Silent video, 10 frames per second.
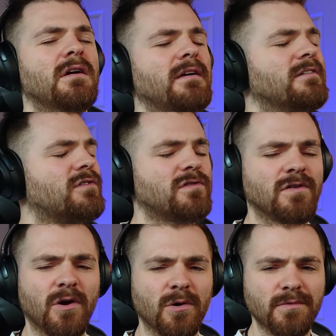It
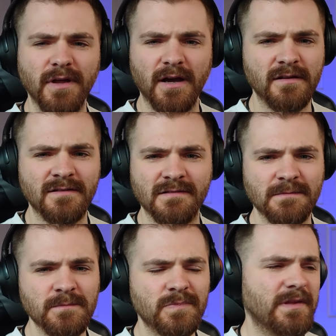so
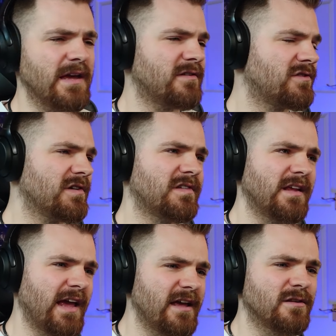does it just
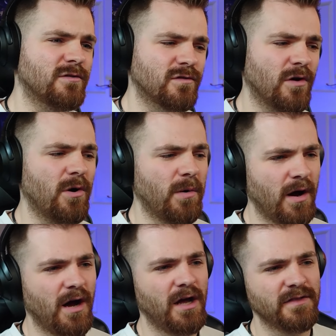it hits so
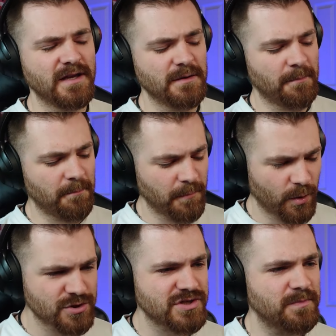hard. The
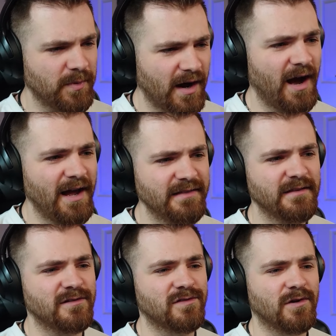emotion behind
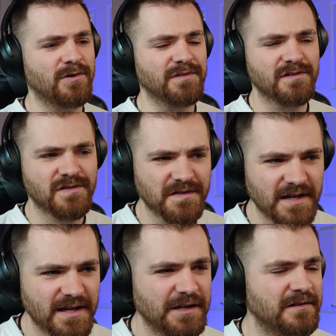this song, the
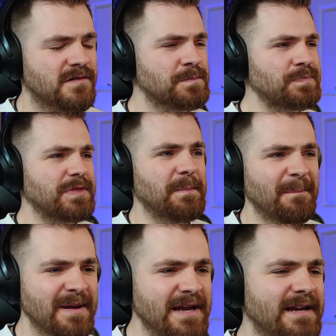scenes, the
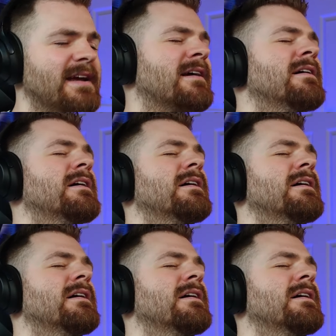meaning.